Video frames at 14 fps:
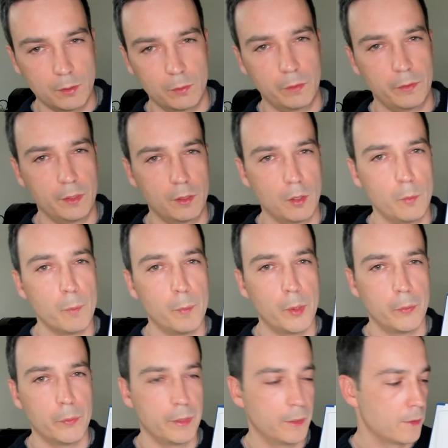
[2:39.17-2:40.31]
concrete
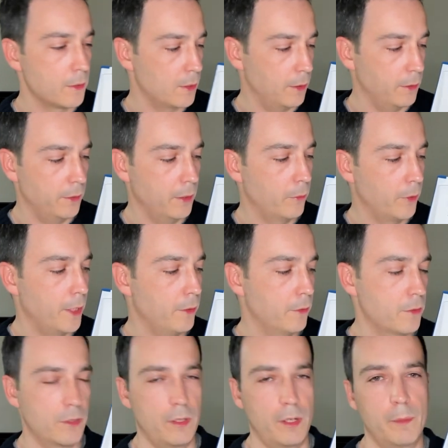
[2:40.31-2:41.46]
components and
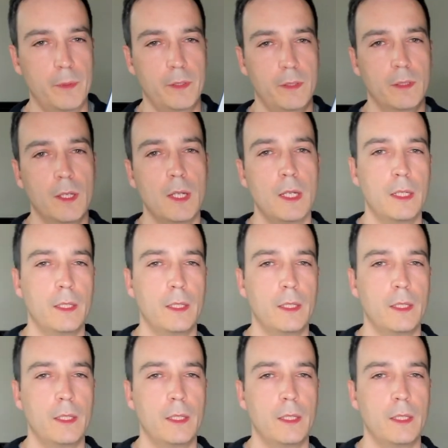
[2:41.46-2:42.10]
decorators and everything